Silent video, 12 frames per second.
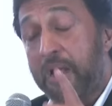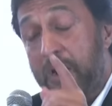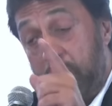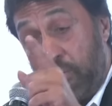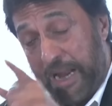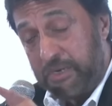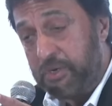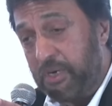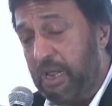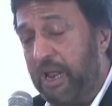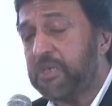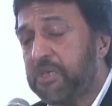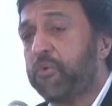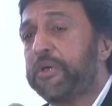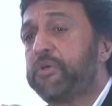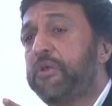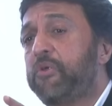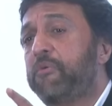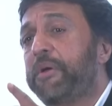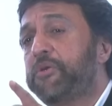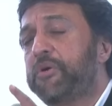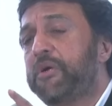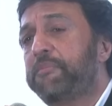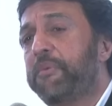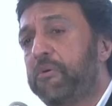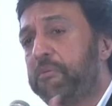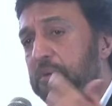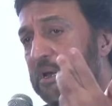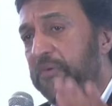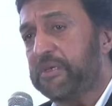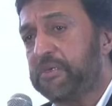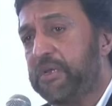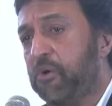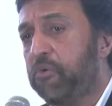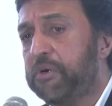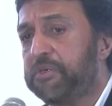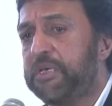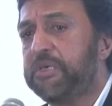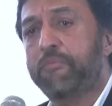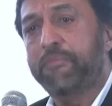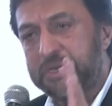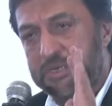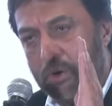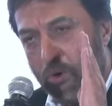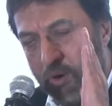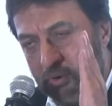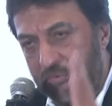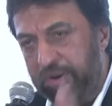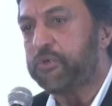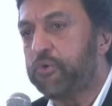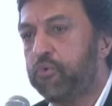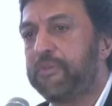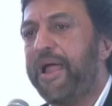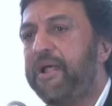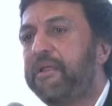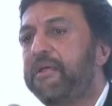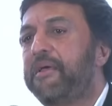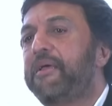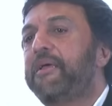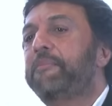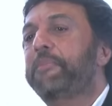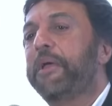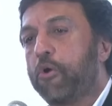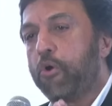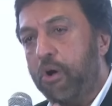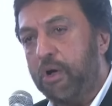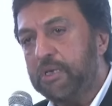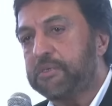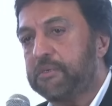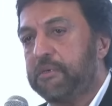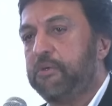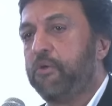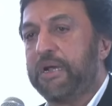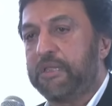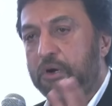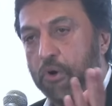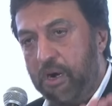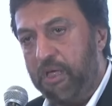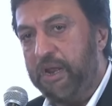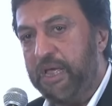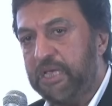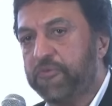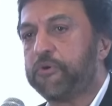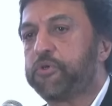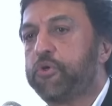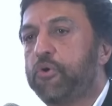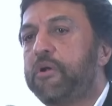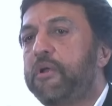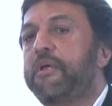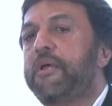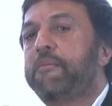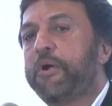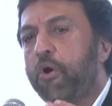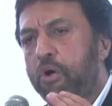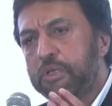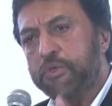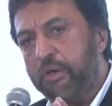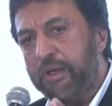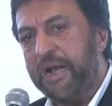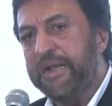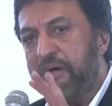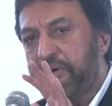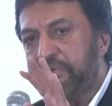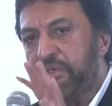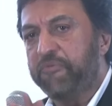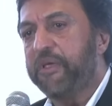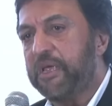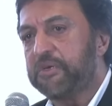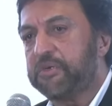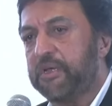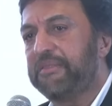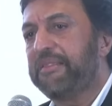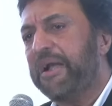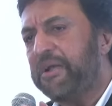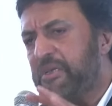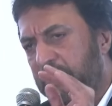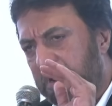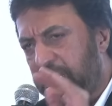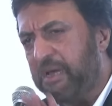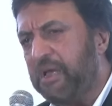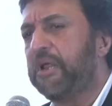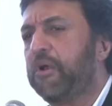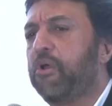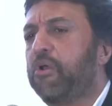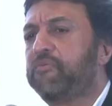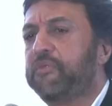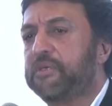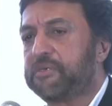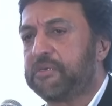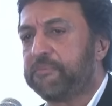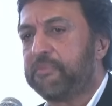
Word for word: To answer the last question you mentioned about investing overseas, you must always do that because you get the dollar hedge for sure, but also you get diversification. And that is critical in all of this.